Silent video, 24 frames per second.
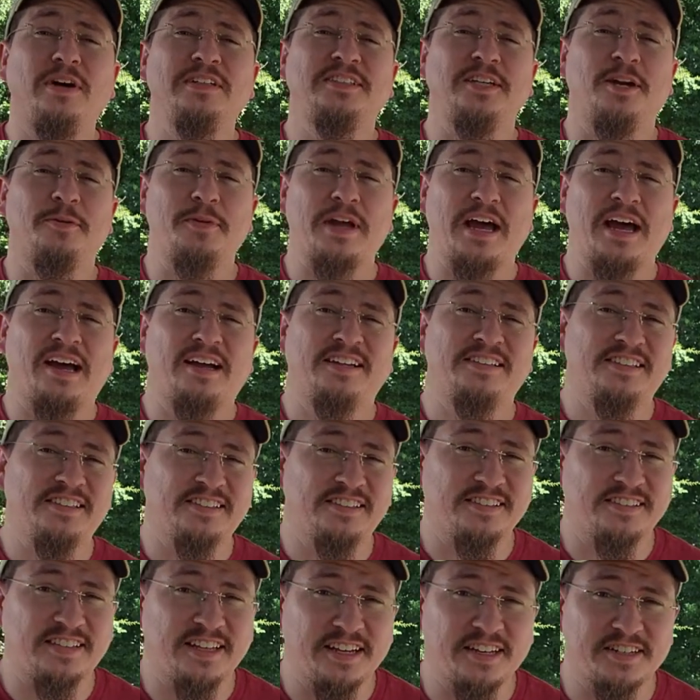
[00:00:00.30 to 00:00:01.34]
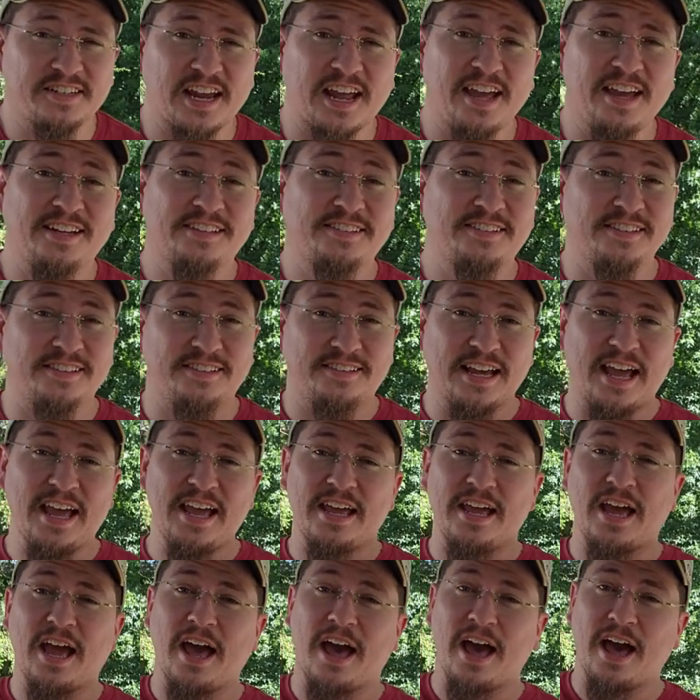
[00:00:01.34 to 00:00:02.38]
What's up, guys? This is Hitch, and
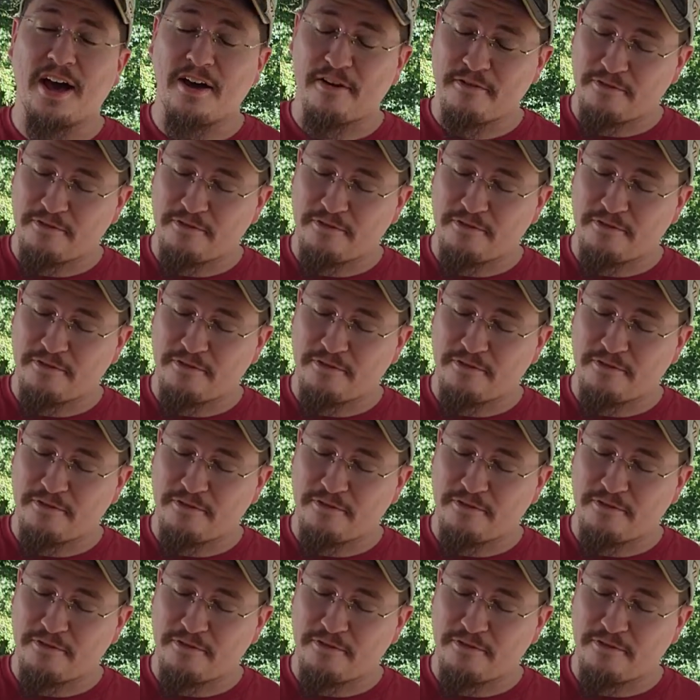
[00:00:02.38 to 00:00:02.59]
today